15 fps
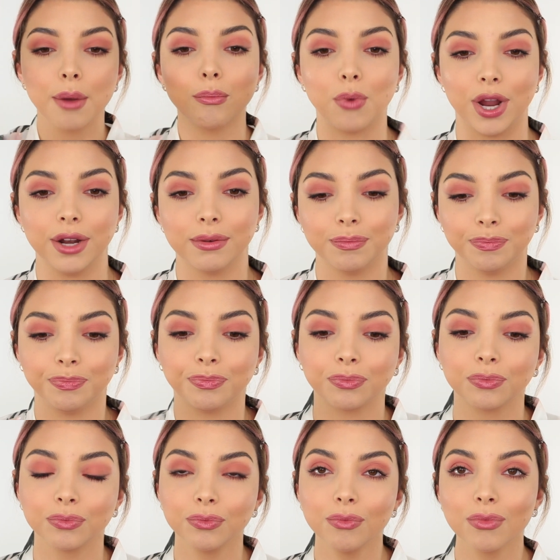Bueno,
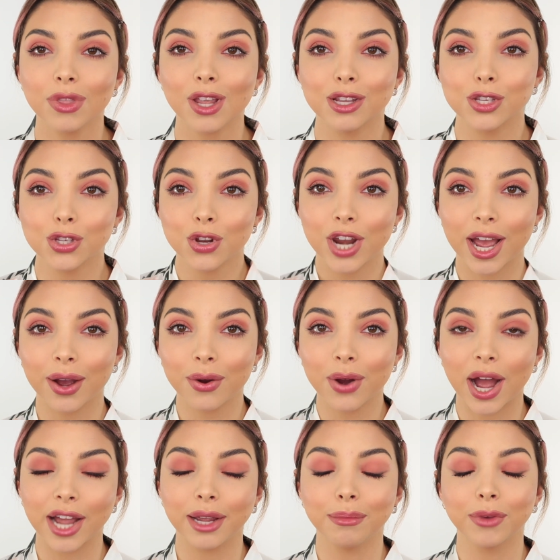so now
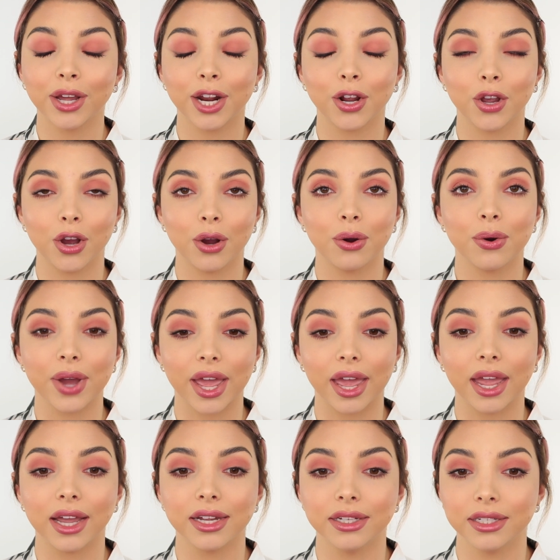I am gonna go
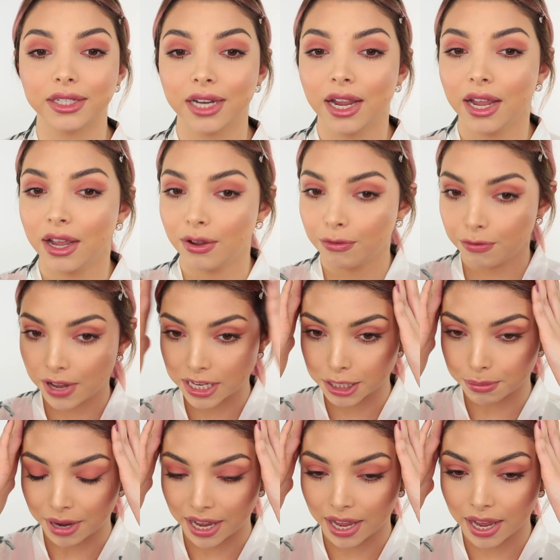and
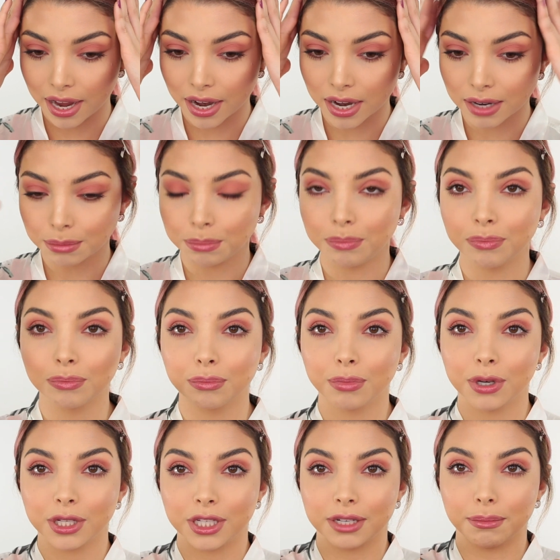fix my hair,
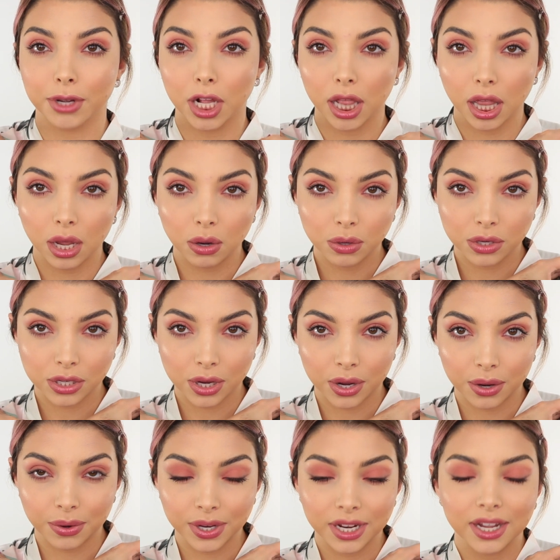put some clothes
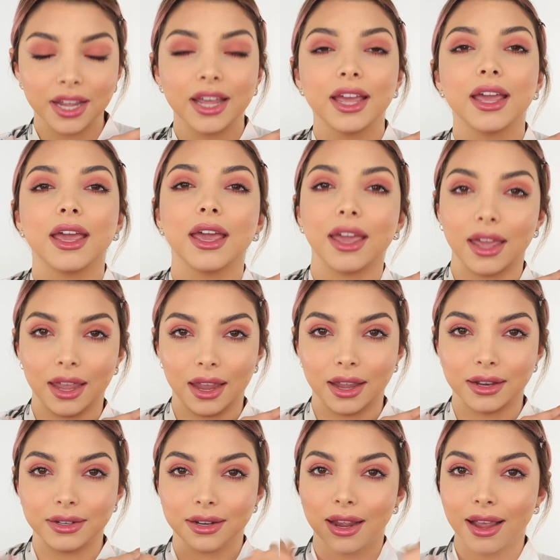on,
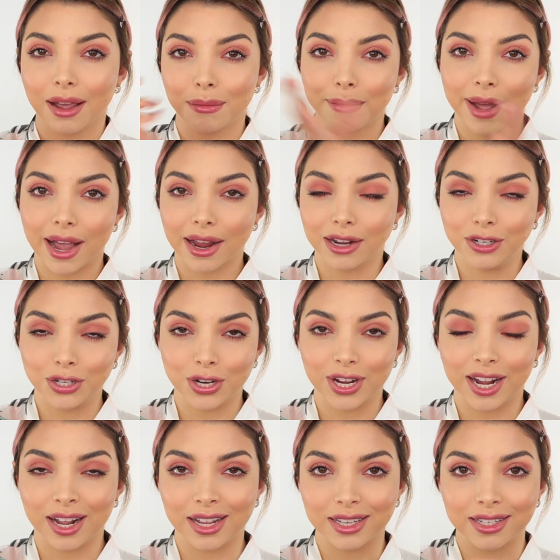and come back and show you
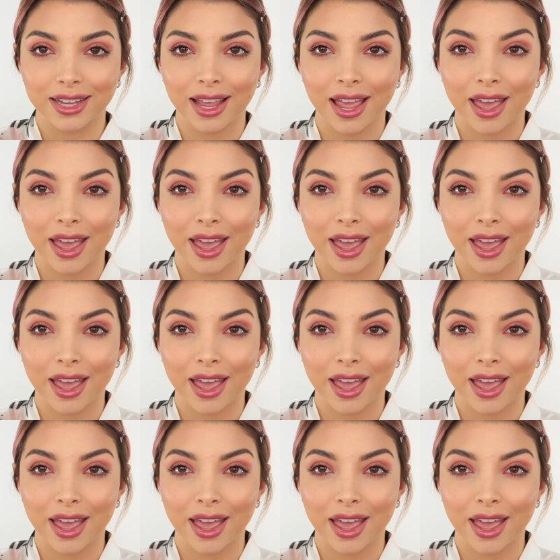guys